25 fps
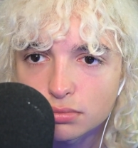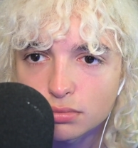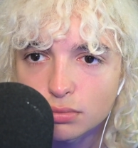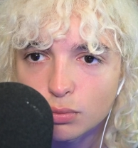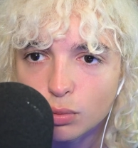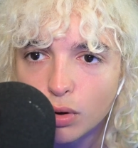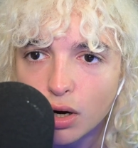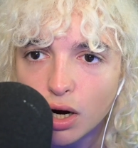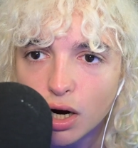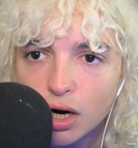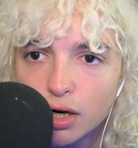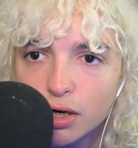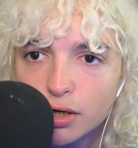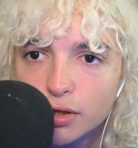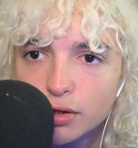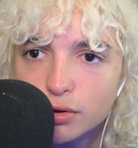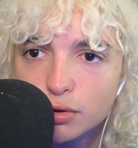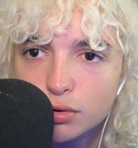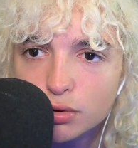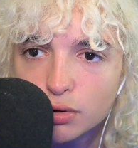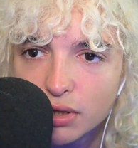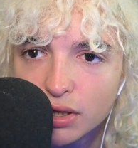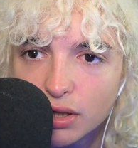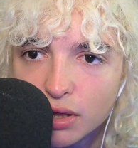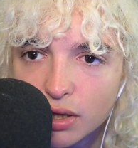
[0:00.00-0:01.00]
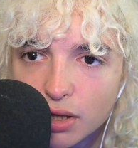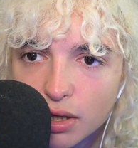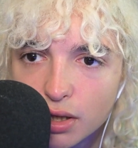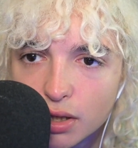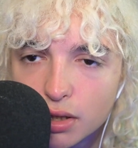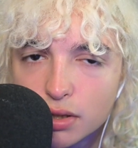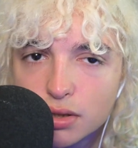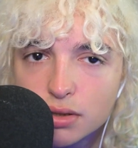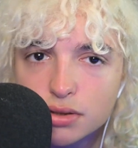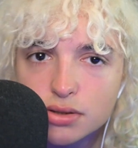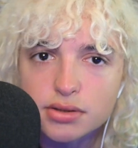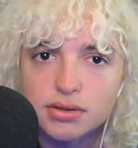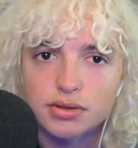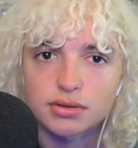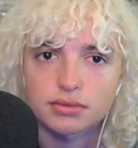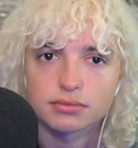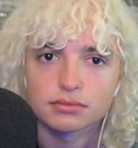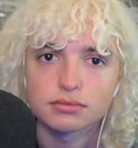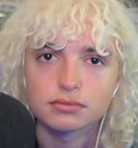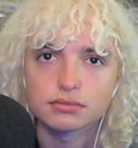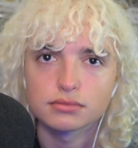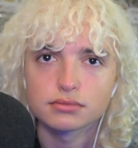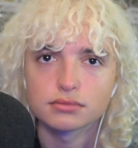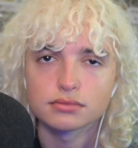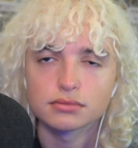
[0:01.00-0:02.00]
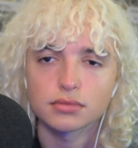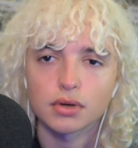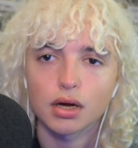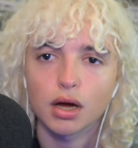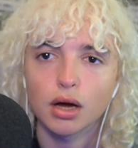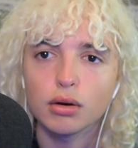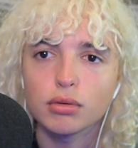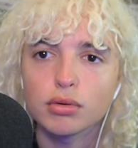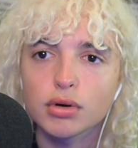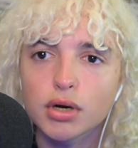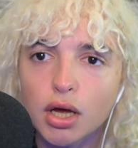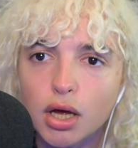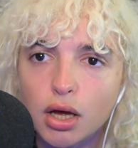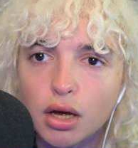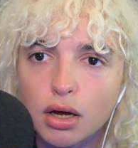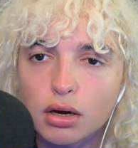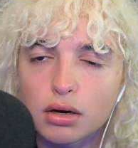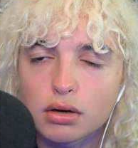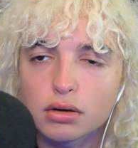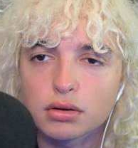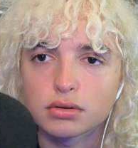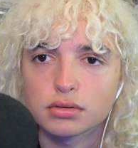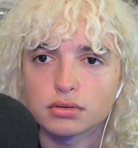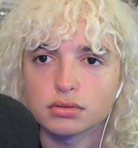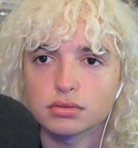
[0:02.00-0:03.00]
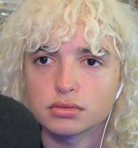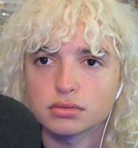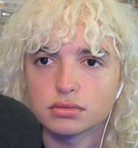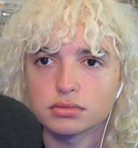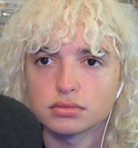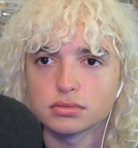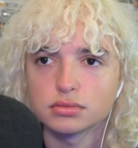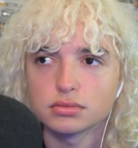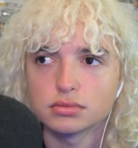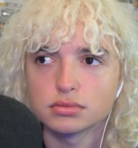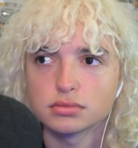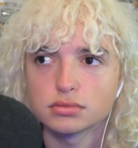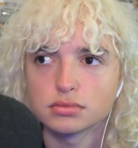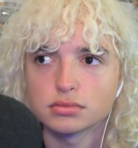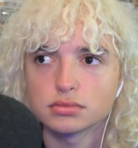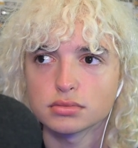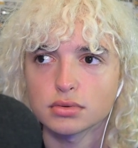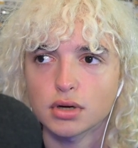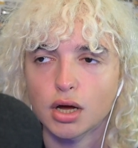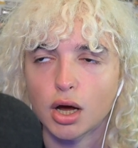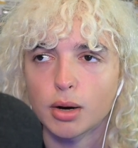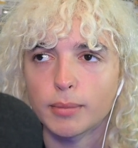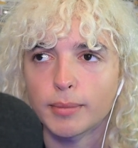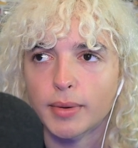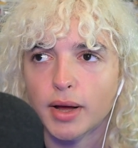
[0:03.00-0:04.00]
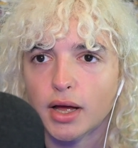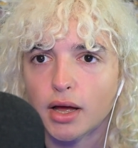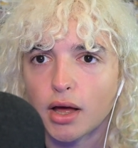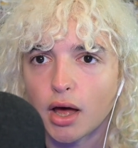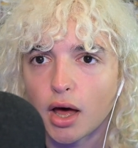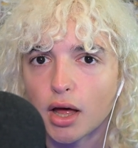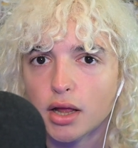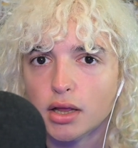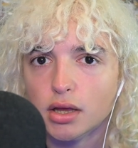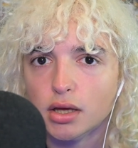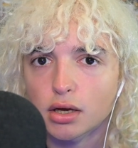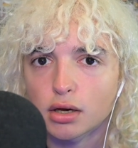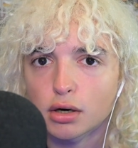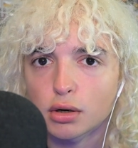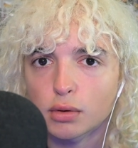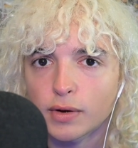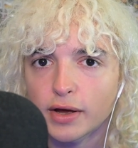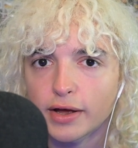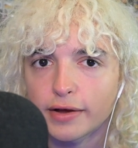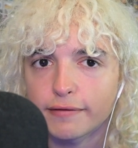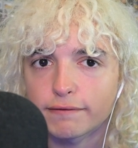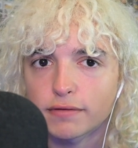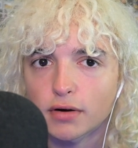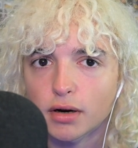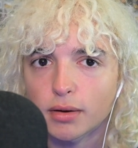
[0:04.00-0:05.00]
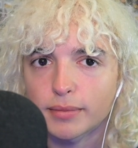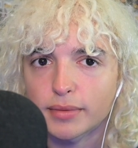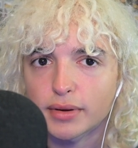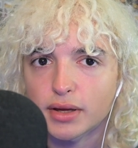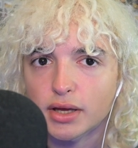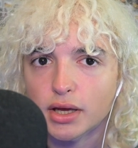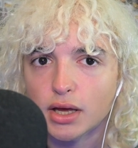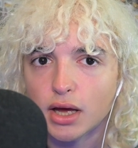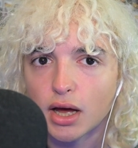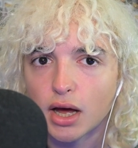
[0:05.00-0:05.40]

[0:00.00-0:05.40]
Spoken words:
Why are you doing this? Oh, no. Oh, my God. Get away from me.